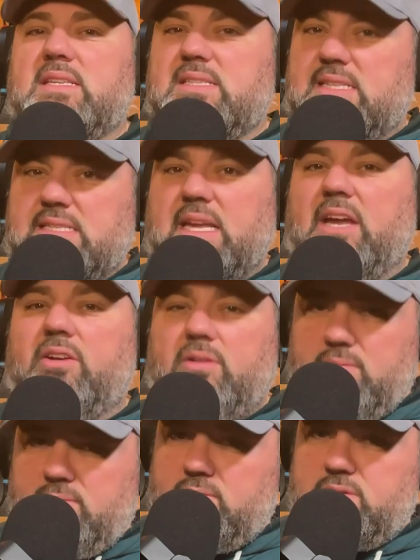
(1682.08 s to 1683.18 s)
as the standard,
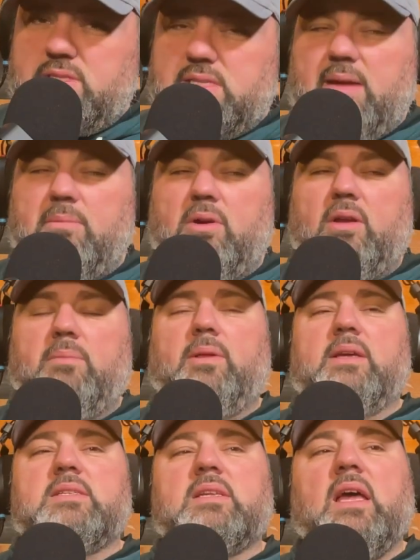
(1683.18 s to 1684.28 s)
which is that
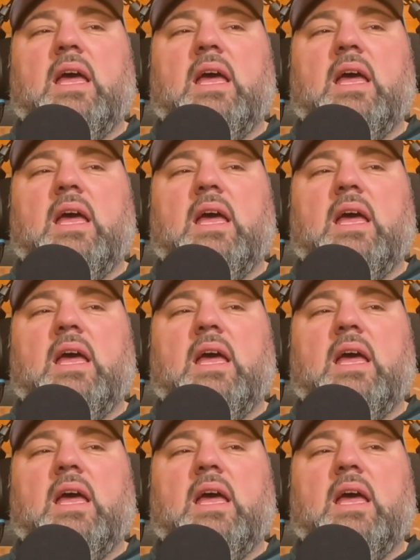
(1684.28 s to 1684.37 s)
marketplace.